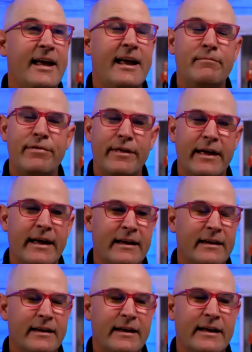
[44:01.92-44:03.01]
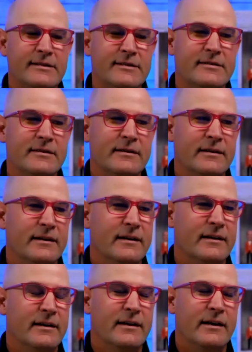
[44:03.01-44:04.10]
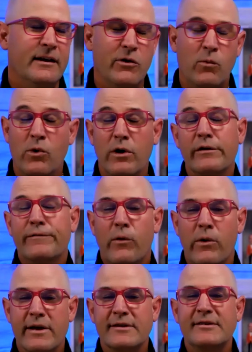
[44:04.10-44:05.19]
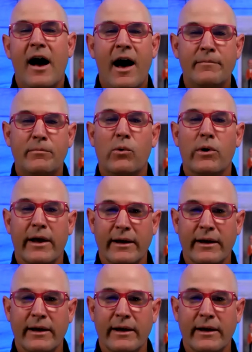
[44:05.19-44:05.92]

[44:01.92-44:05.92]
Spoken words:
thing. It's, the word for it is onboarding.